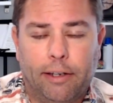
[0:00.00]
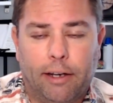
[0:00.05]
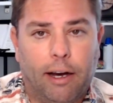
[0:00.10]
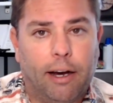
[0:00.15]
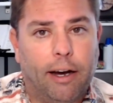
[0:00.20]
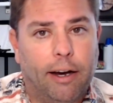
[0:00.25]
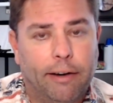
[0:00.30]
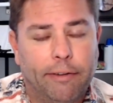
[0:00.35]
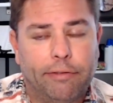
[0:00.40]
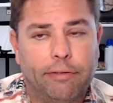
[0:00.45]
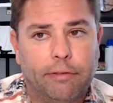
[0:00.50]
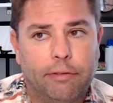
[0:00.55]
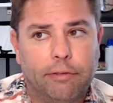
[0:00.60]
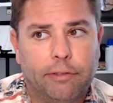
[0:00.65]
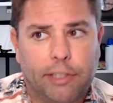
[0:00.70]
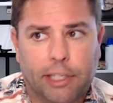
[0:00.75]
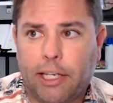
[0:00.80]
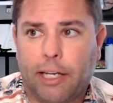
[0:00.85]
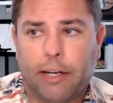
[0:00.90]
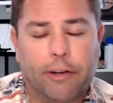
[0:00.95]
of
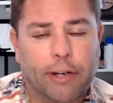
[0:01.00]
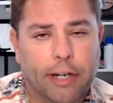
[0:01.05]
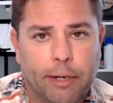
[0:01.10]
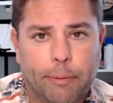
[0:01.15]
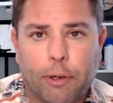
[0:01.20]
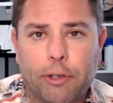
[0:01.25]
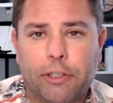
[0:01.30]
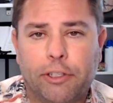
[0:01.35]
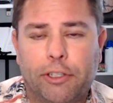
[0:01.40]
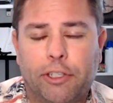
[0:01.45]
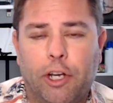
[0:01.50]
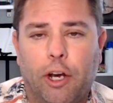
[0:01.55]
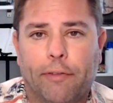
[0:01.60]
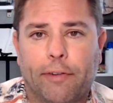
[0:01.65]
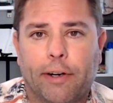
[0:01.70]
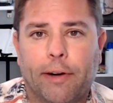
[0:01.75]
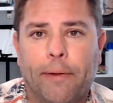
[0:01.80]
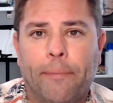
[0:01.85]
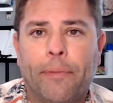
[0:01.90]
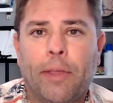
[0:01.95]
declaring an emergency
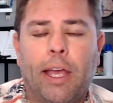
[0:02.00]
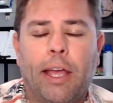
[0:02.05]
over,